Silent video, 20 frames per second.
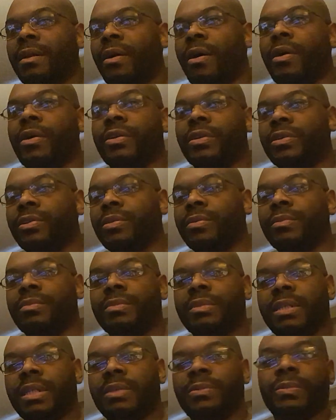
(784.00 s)
an article
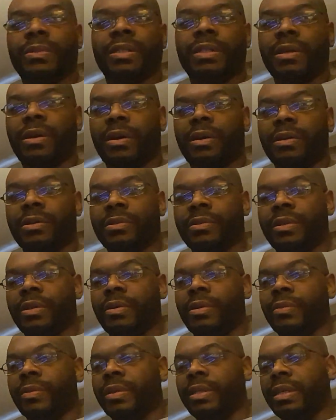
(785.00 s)
didn't read the article, they
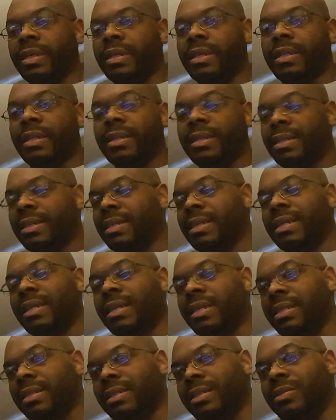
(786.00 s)
only read
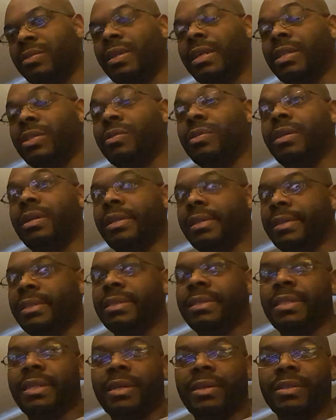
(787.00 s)
the headline. Like, you clearly
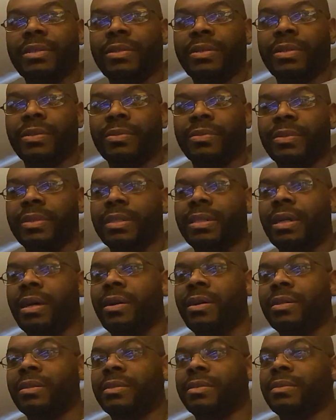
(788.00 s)
tell you didn't read the
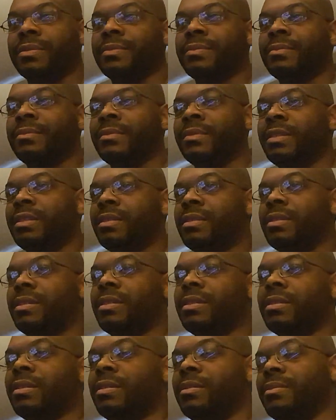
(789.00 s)
article.
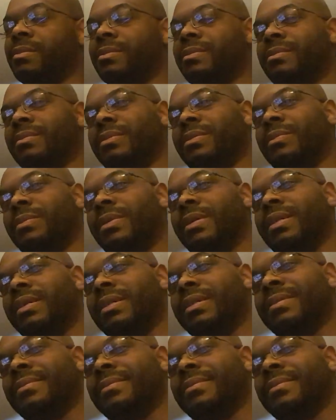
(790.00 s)
Like, but